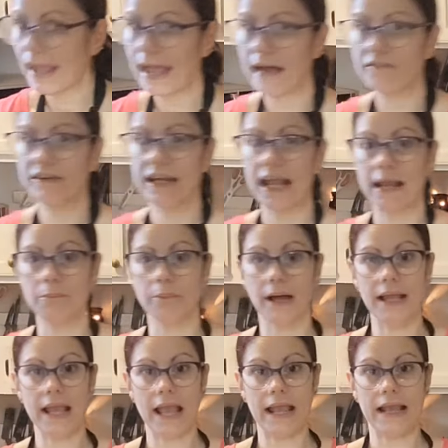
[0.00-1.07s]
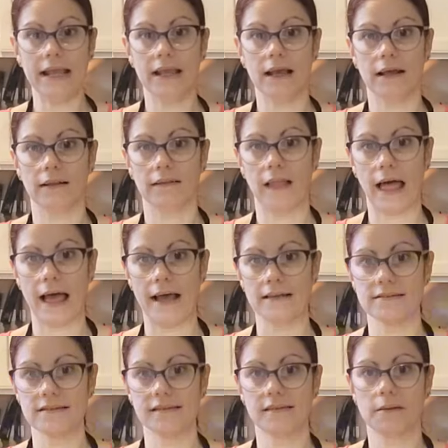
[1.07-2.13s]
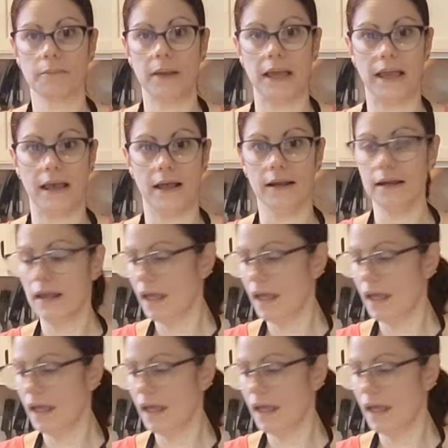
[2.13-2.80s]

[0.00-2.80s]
I have an 8x8 glass pan